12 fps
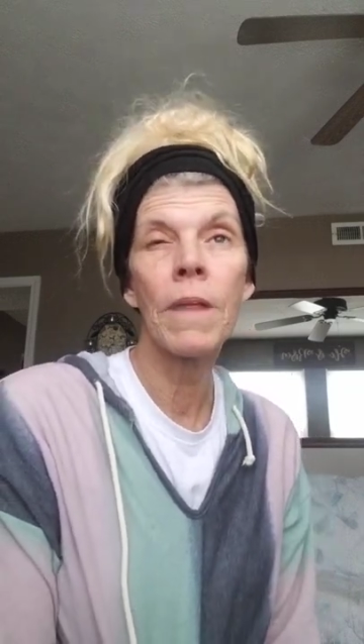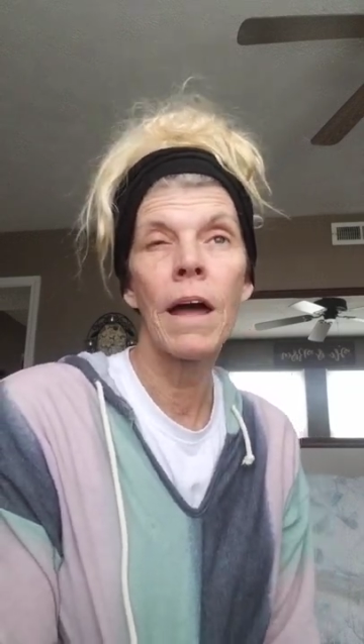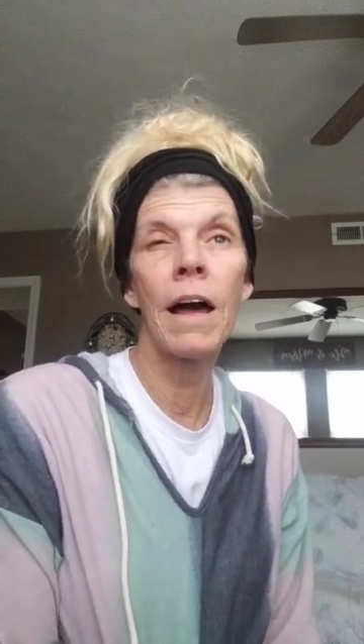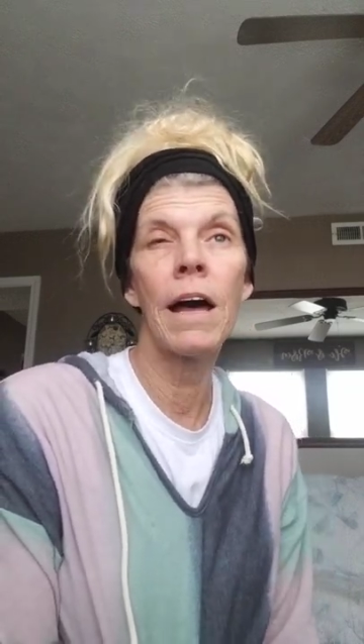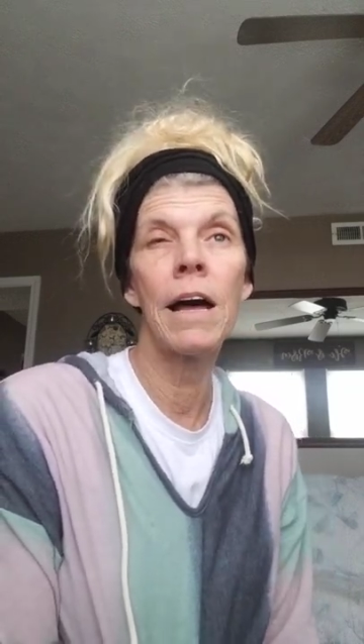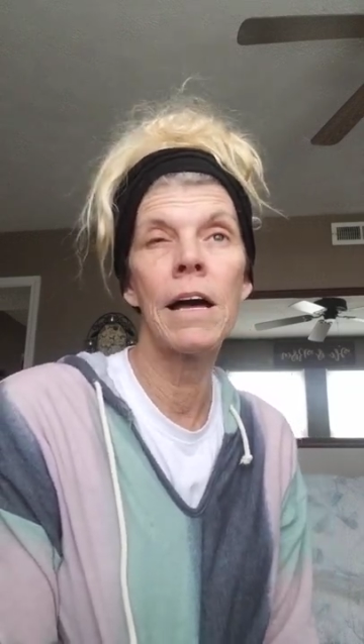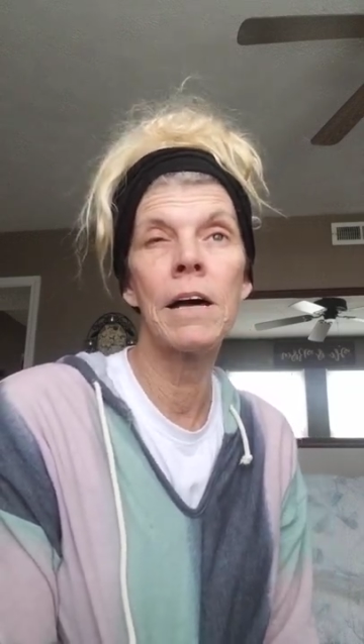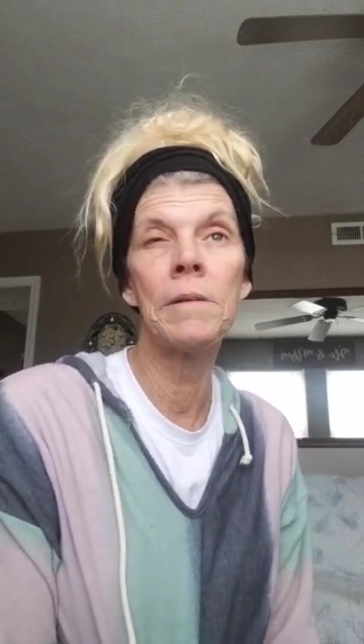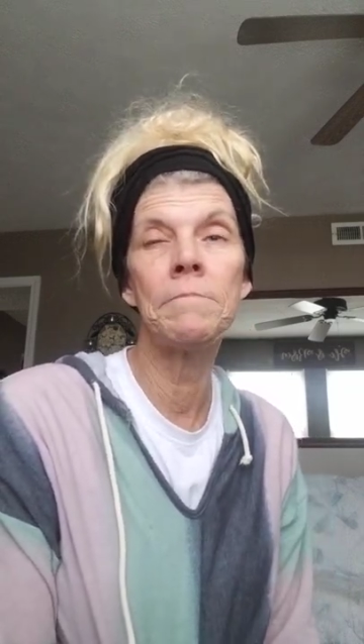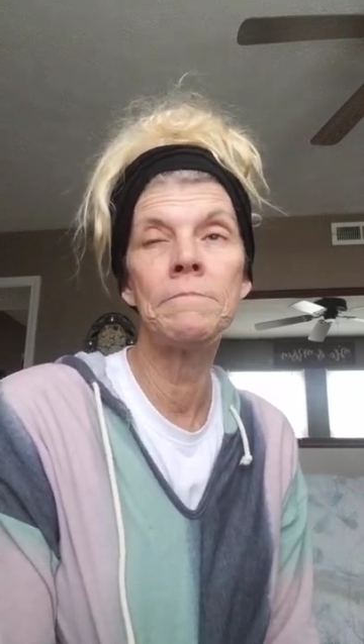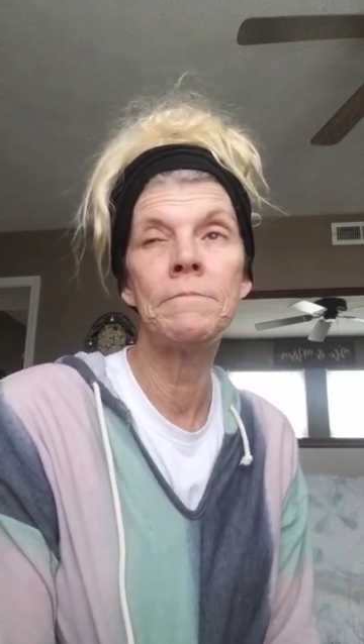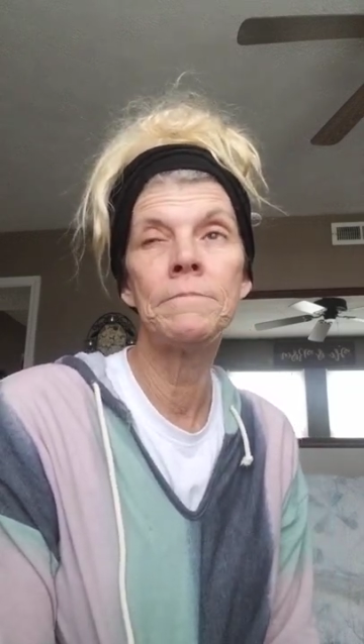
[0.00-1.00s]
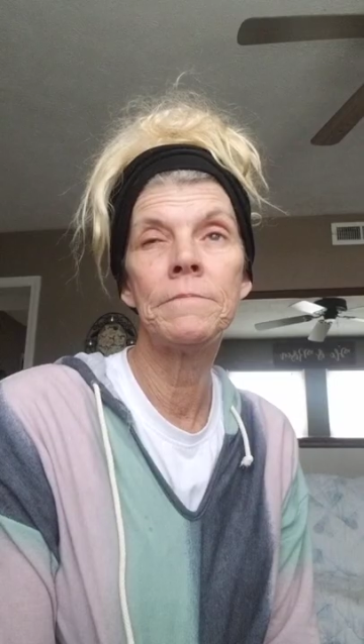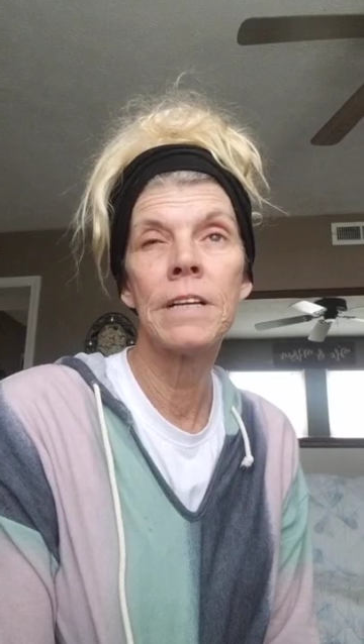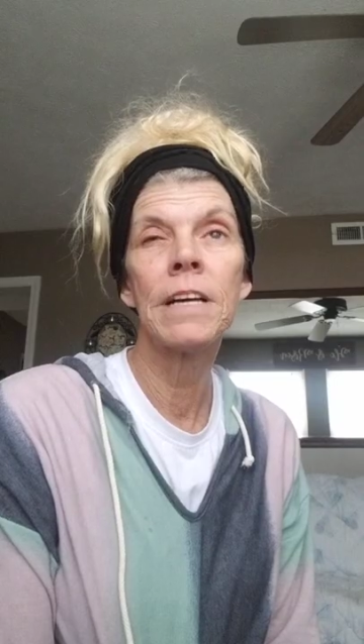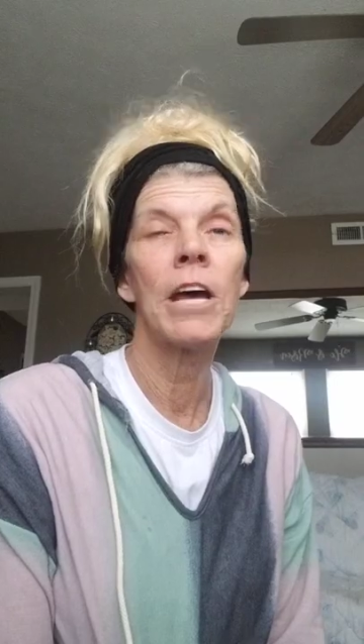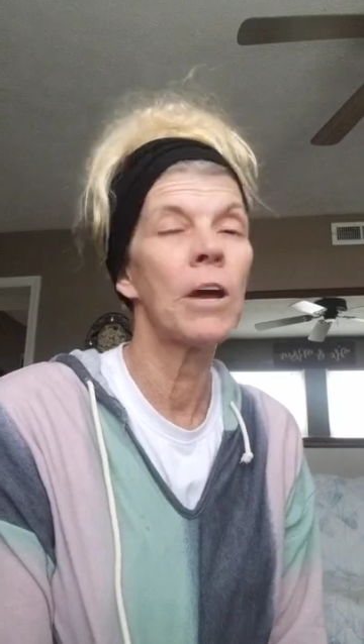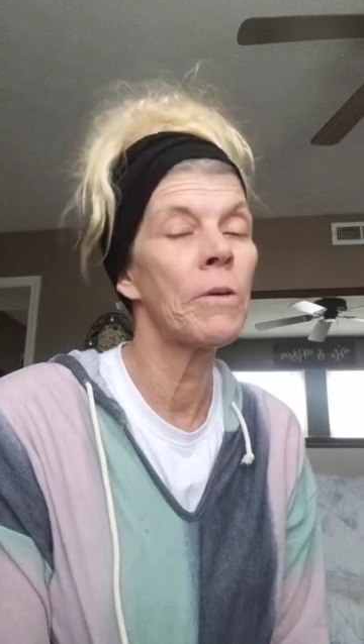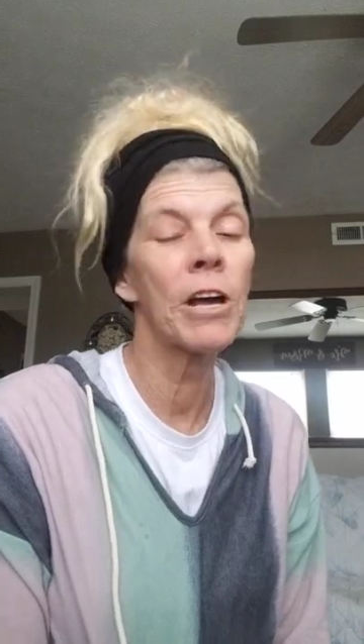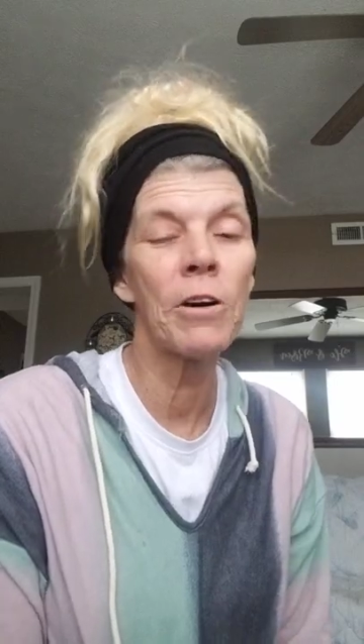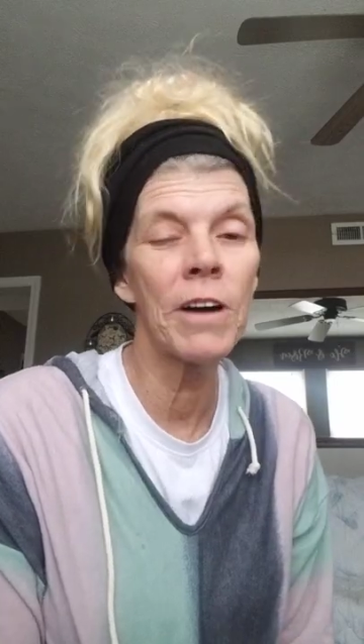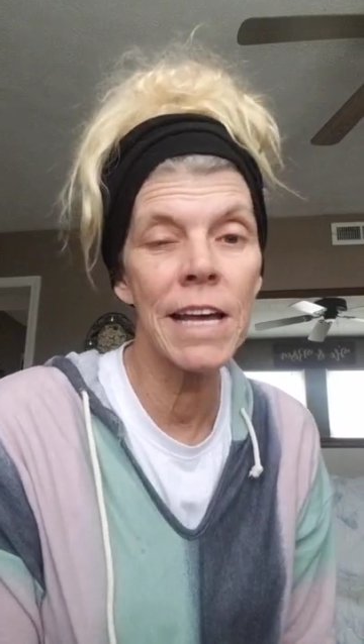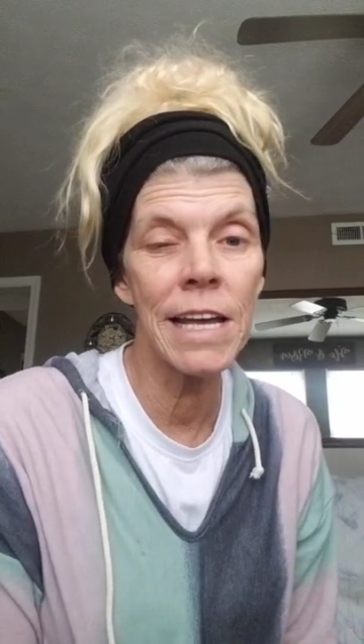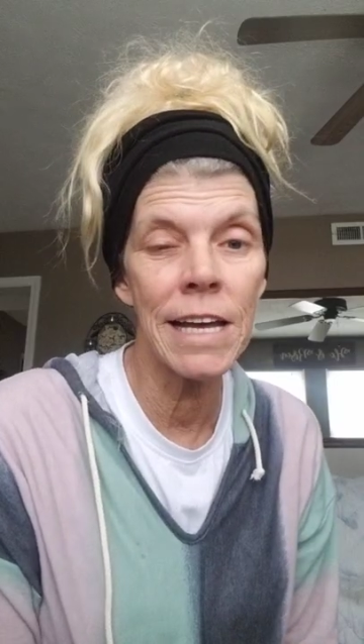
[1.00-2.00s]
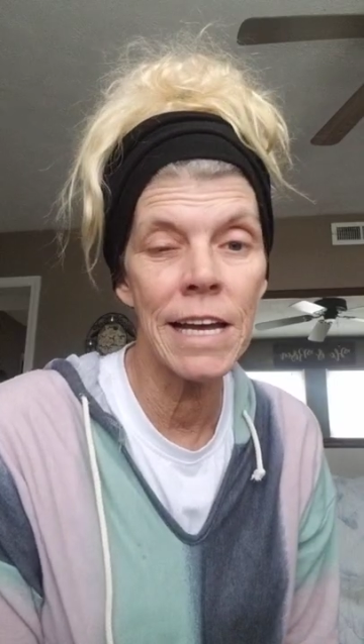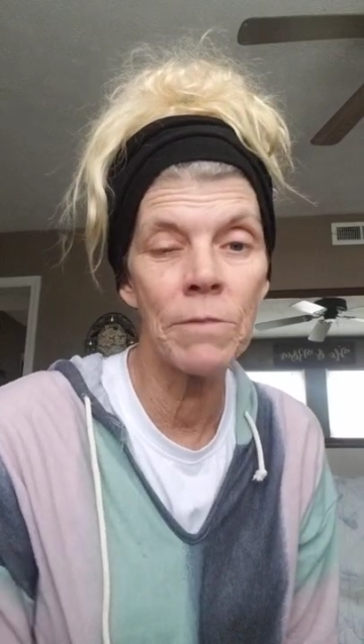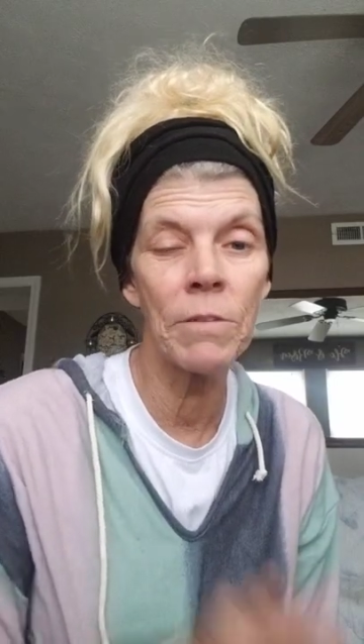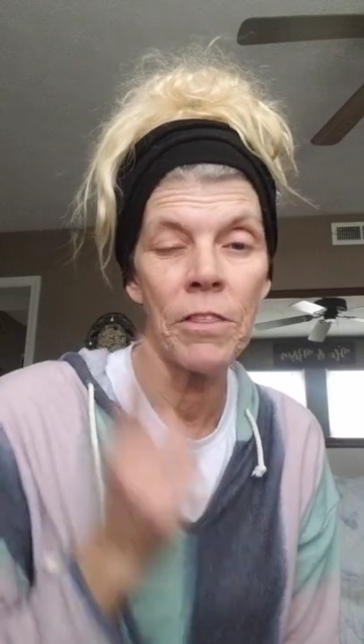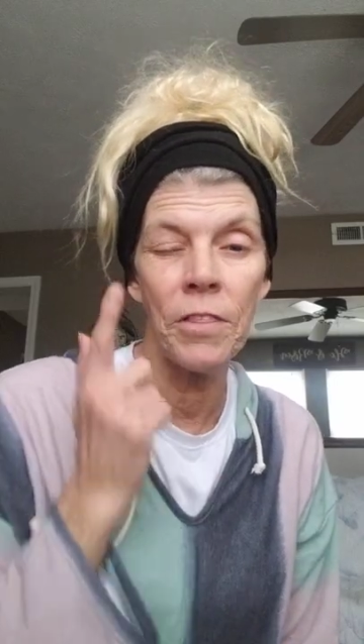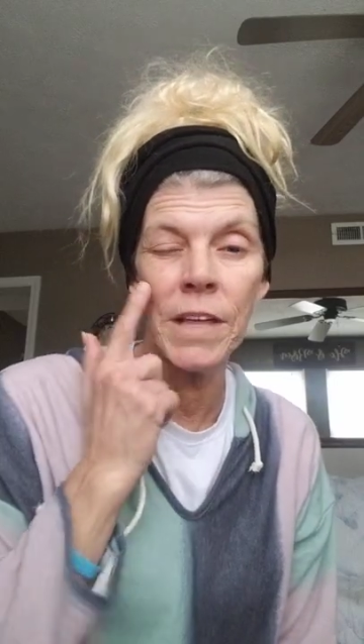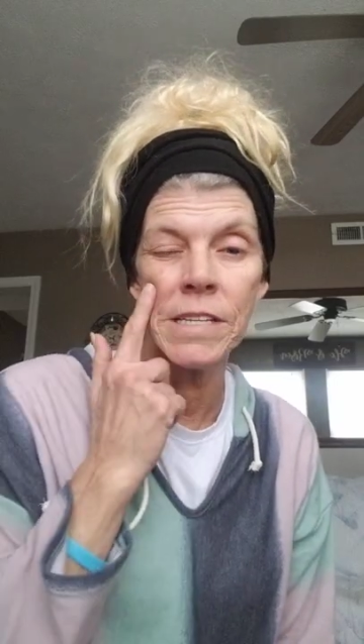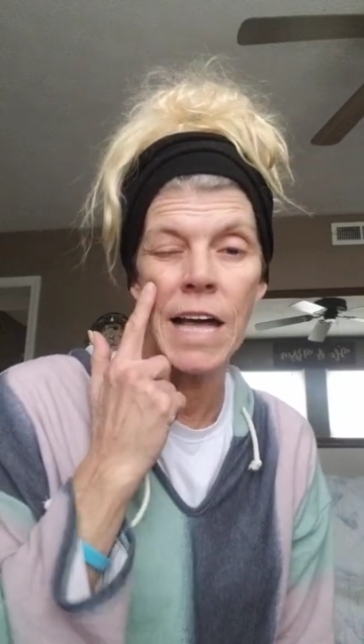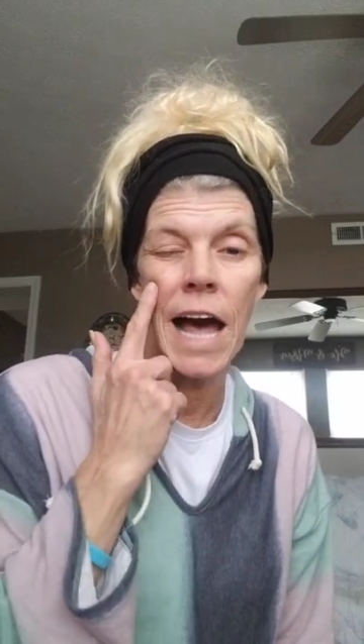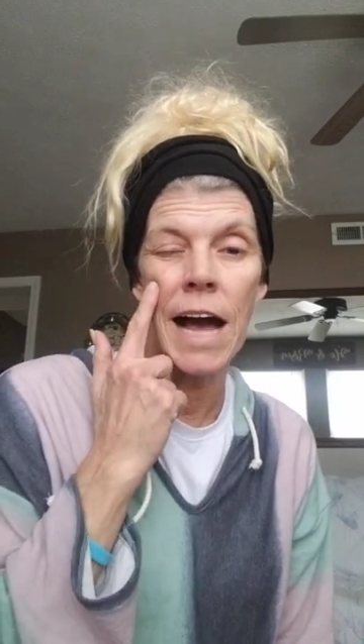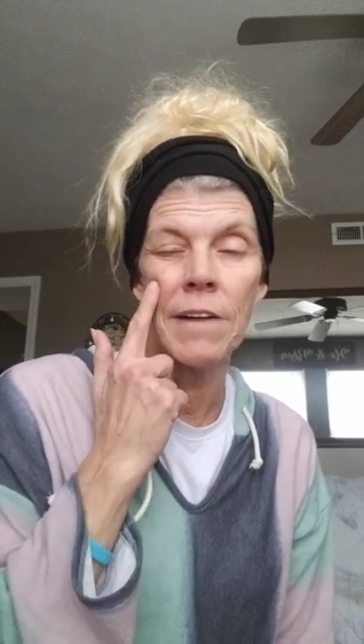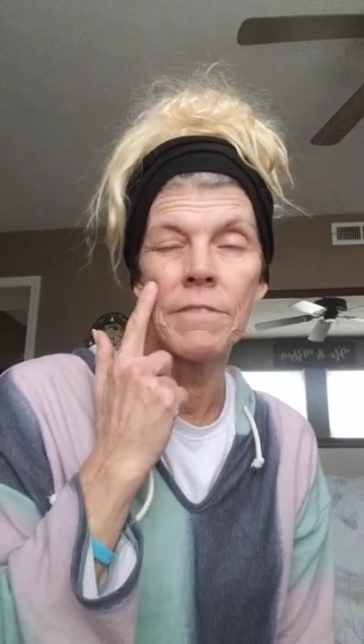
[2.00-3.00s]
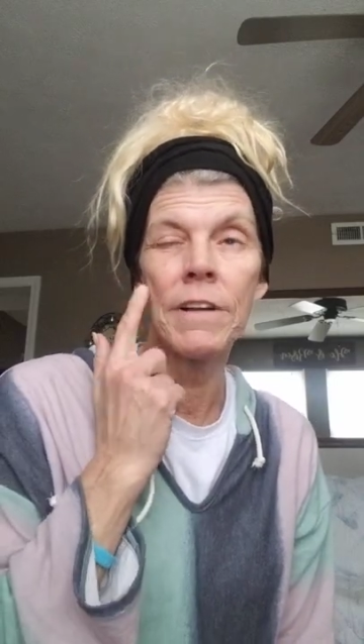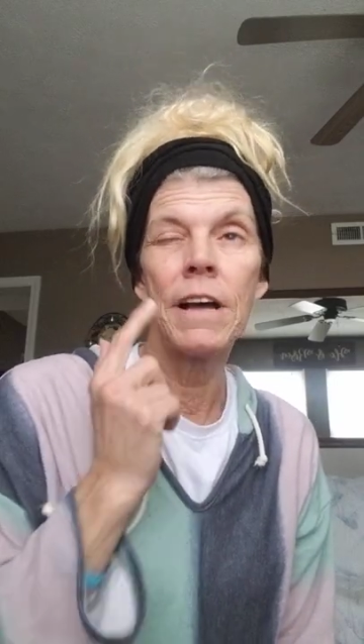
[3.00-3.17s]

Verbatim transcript: um, here we go again with this eye.